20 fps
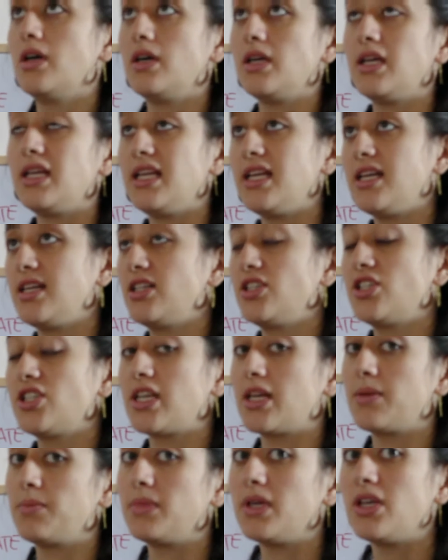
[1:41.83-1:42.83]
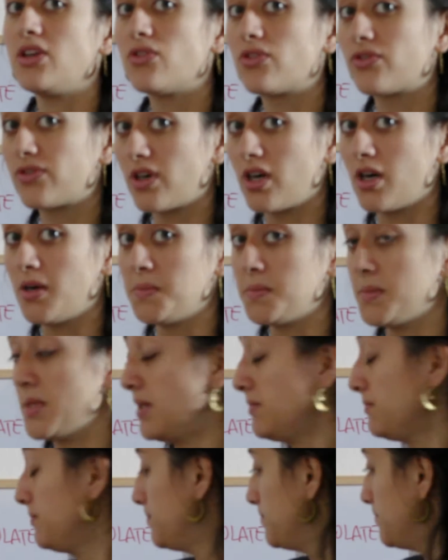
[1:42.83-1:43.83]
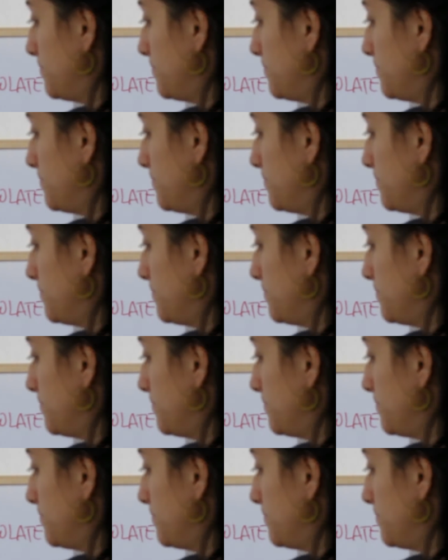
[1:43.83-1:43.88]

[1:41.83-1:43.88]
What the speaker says: in English can be from,